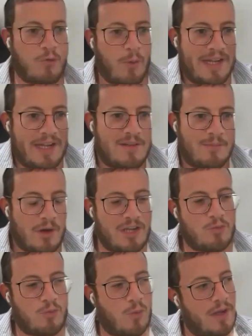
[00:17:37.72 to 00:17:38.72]
we get into mortgage,
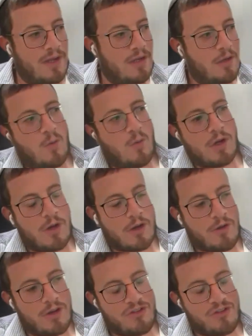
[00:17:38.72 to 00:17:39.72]
one quick
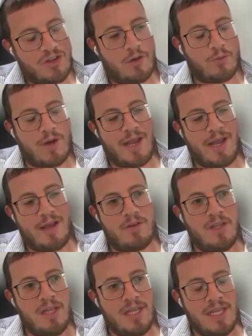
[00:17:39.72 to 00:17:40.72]
question
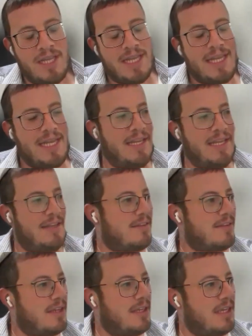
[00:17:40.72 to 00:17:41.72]
around
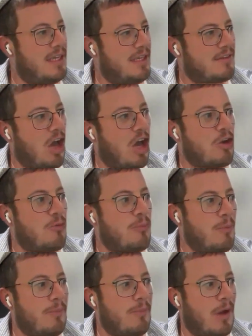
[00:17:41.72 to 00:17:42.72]
is
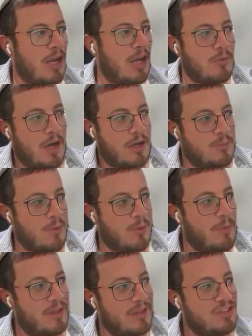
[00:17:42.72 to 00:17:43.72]

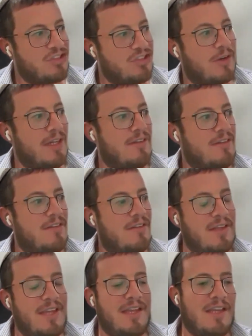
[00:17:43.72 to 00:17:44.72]
automobile insurance
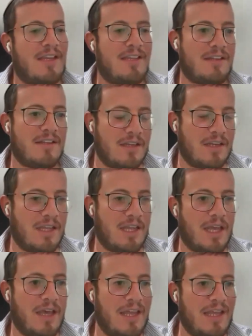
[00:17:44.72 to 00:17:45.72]

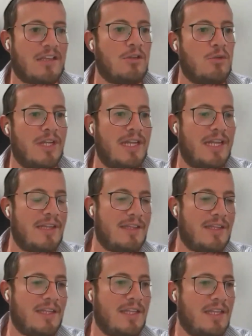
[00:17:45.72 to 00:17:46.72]
included in
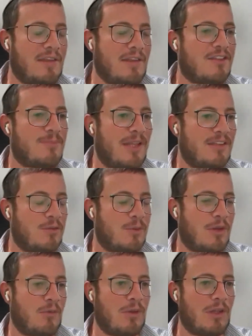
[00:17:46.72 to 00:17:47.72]
the expenses
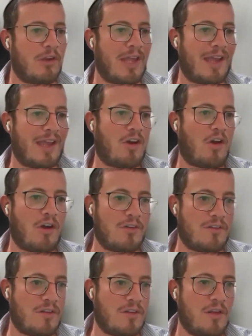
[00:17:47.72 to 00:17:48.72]
when looking at
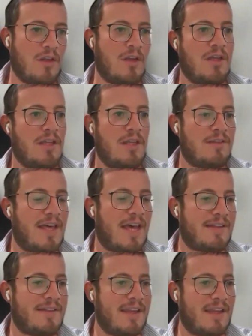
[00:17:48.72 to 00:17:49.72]
cars? Is
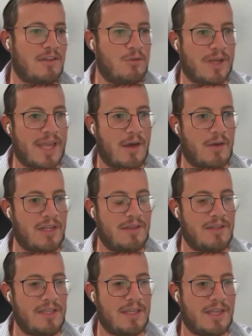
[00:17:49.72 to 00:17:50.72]
that taken into account in
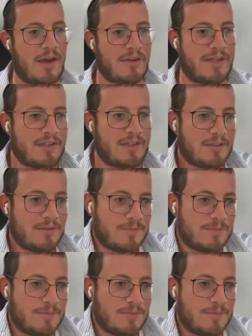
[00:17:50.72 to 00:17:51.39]
the calculator?